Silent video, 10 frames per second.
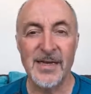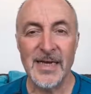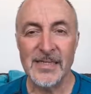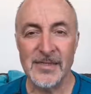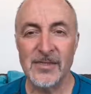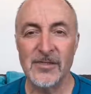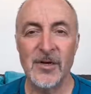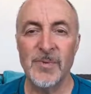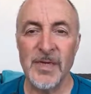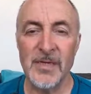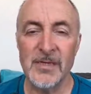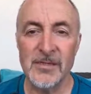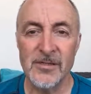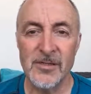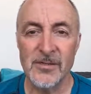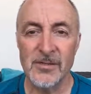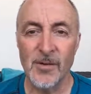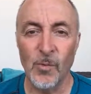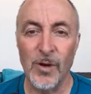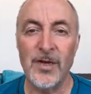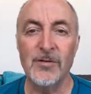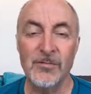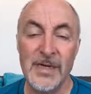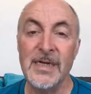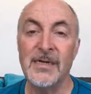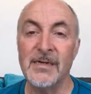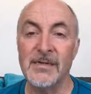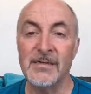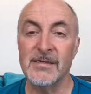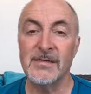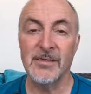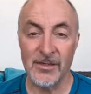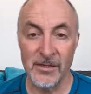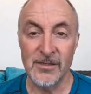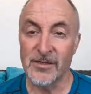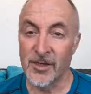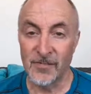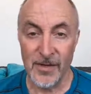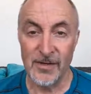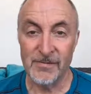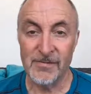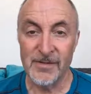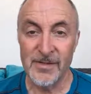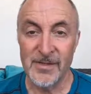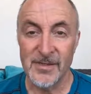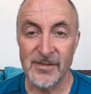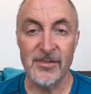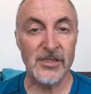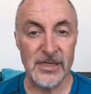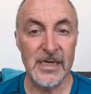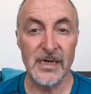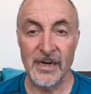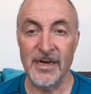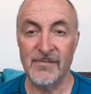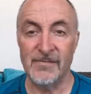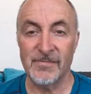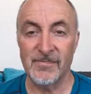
And today's topic is why you need to learn self love to succeed in life.